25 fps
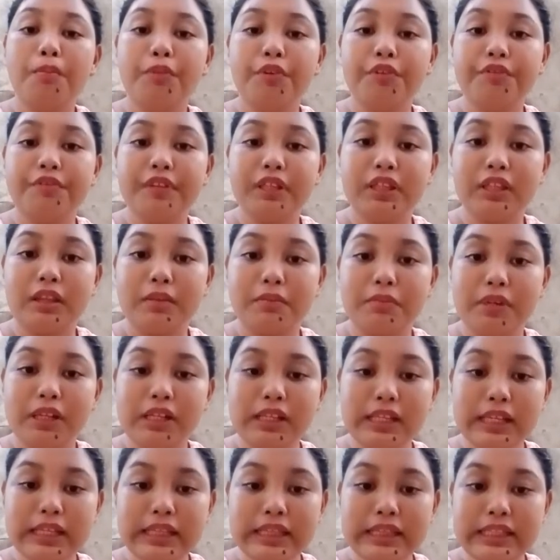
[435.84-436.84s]

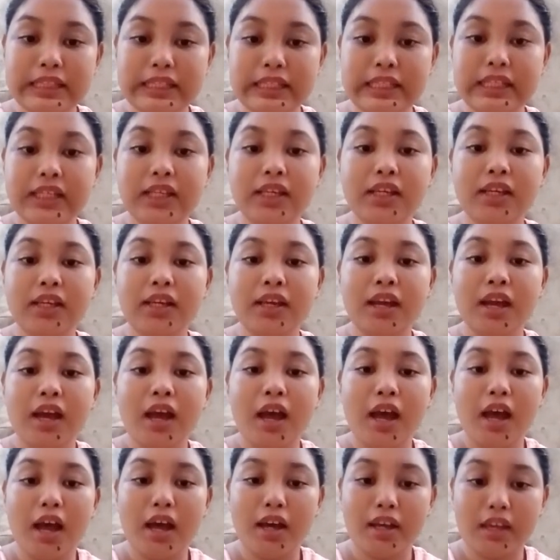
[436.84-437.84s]
profitability.
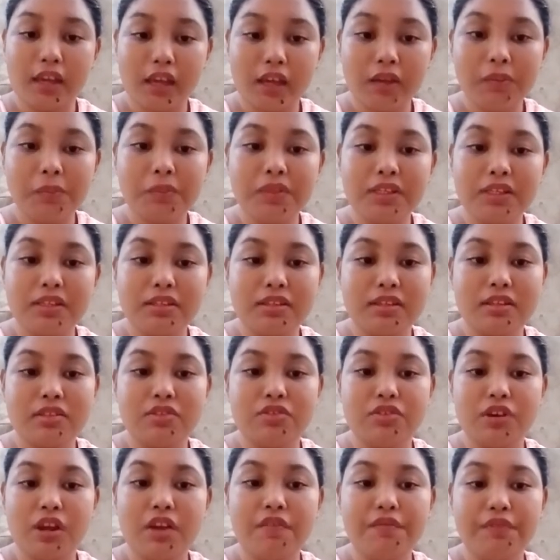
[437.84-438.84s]
A key business
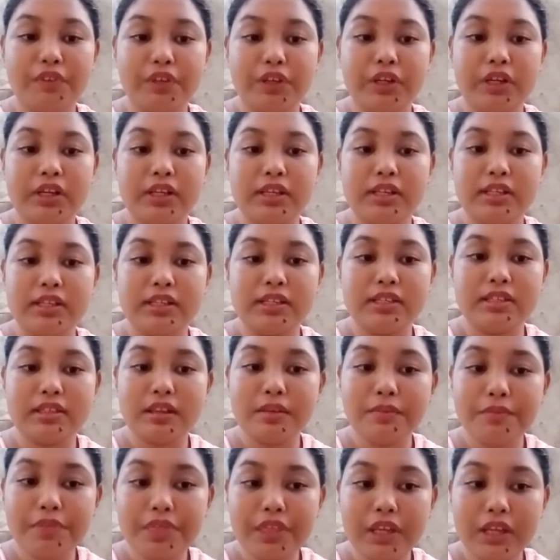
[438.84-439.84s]
driver is
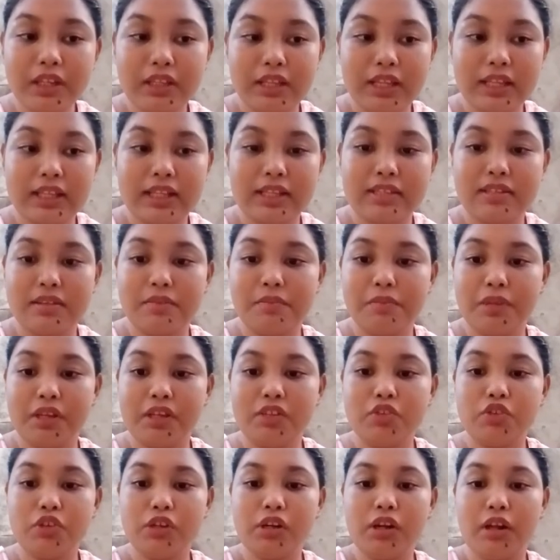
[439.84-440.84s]
something that has a
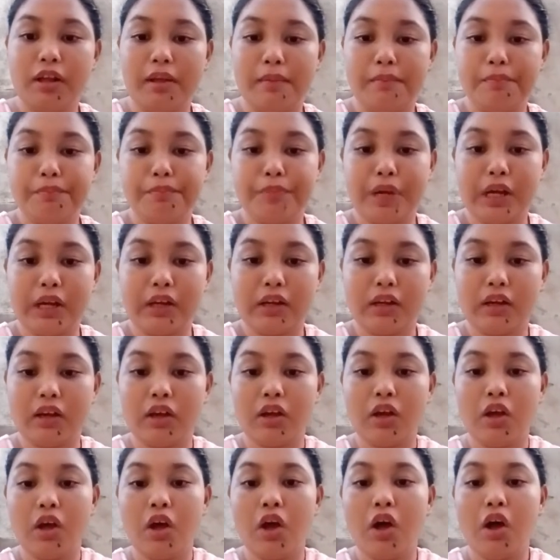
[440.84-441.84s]
major impact
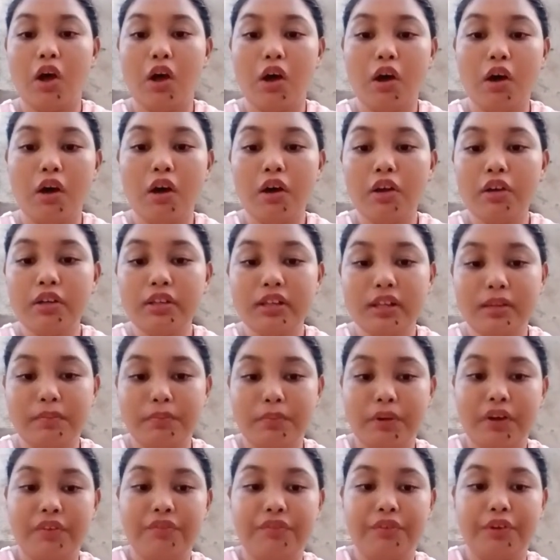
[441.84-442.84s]
on the
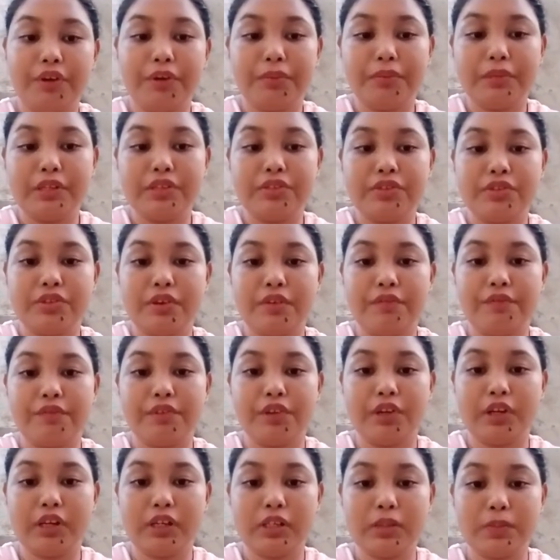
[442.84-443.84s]
performance of
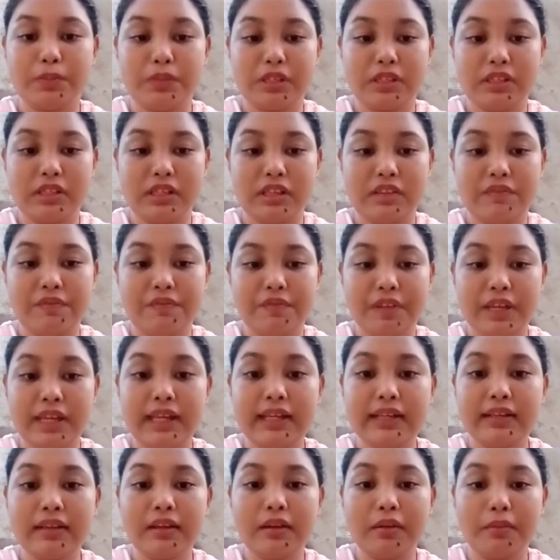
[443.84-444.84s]
your
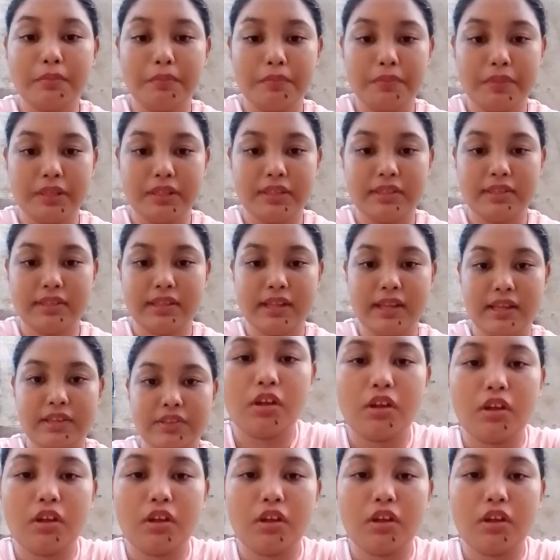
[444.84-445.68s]
specific business.